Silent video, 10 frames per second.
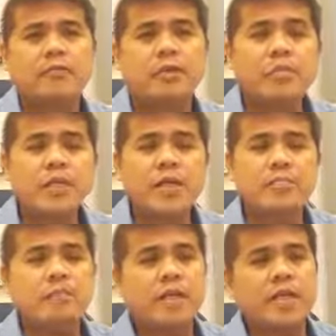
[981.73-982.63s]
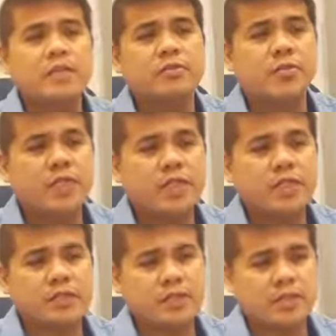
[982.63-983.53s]
formulate meanings for
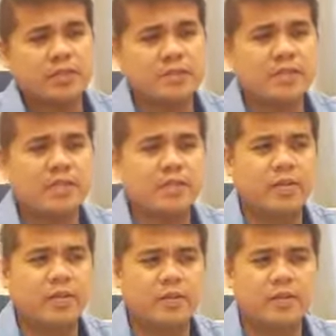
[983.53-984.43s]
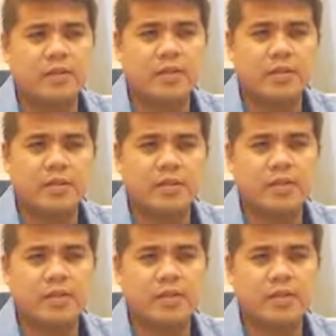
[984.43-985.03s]
each of these significant statements.